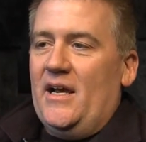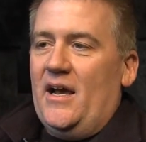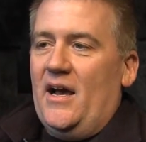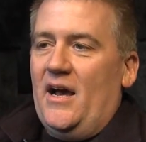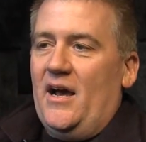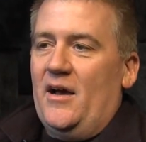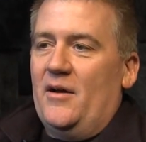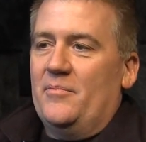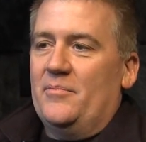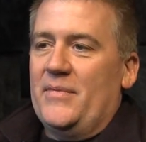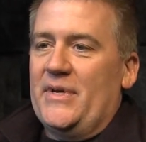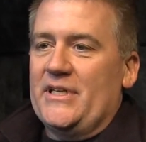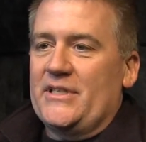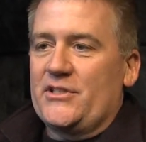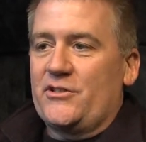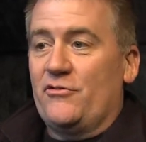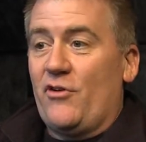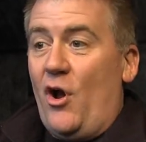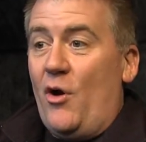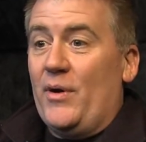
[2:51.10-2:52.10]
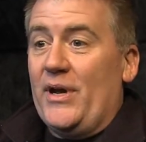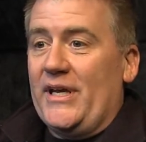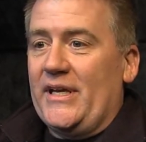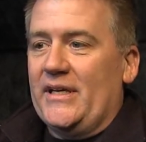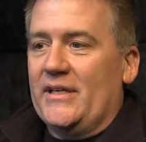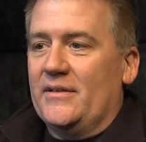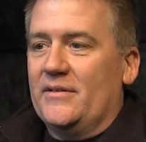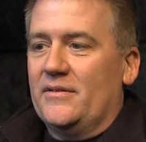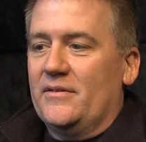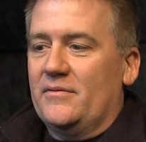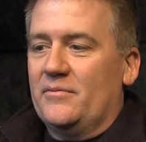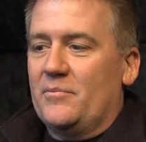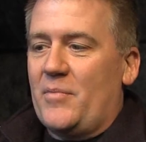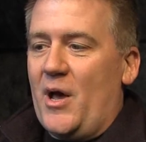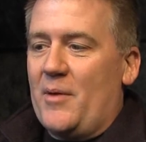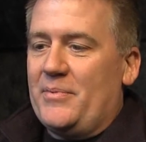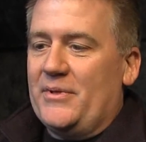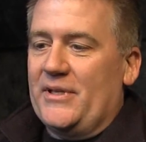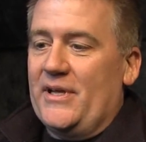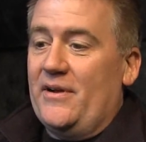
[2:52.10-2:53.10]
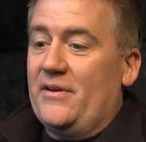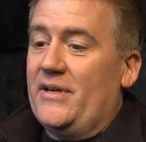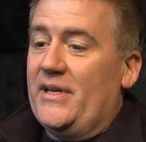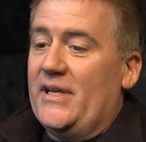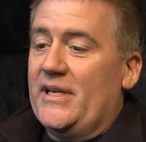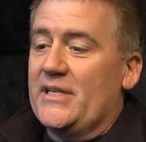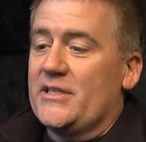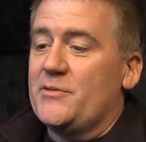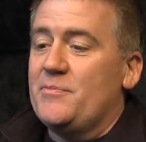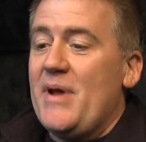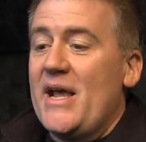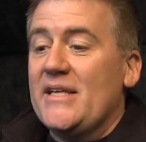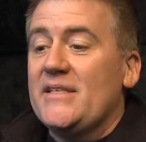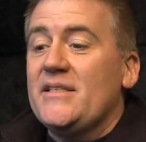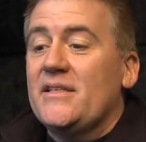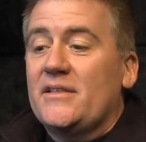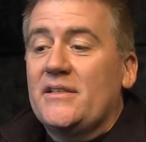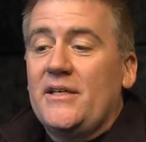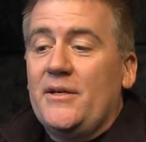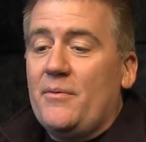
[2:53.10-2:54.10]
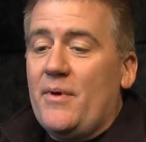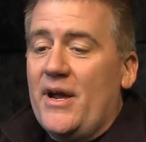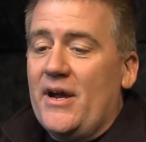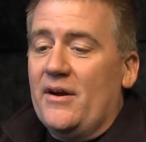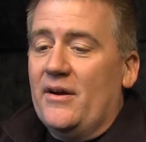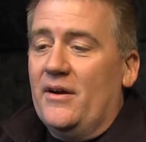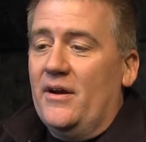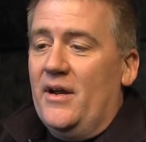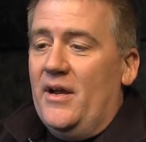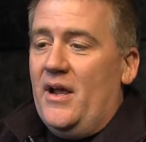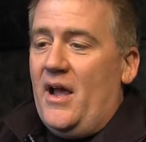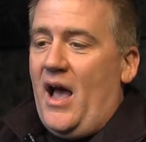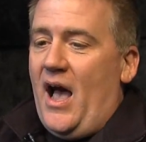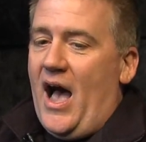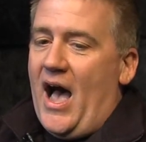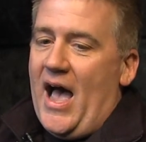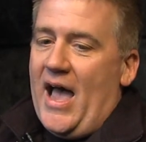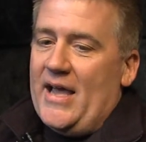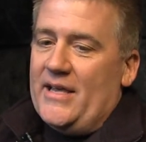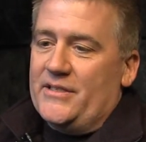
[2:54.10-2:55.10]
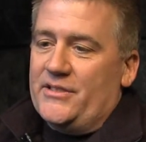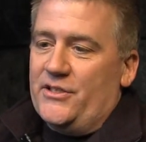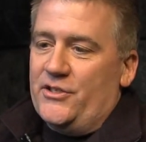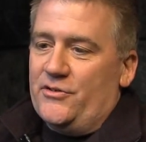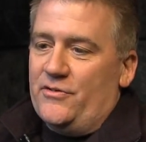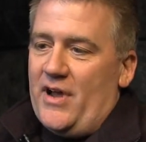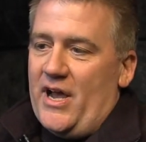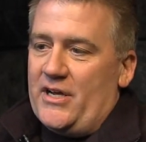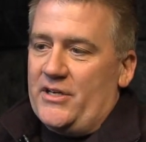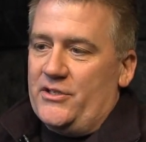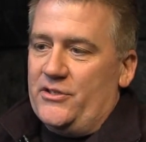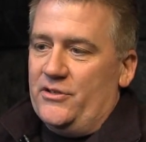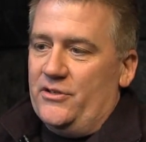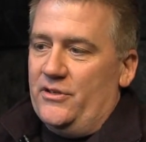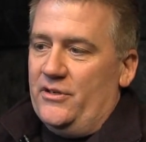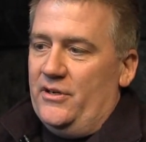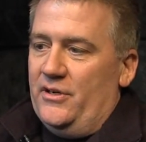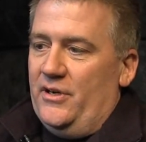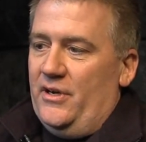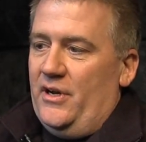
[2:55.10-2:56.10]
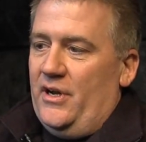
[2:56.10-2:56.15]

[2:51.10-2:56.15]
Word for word: It's growing in popularity, and it's basically where I, as a director,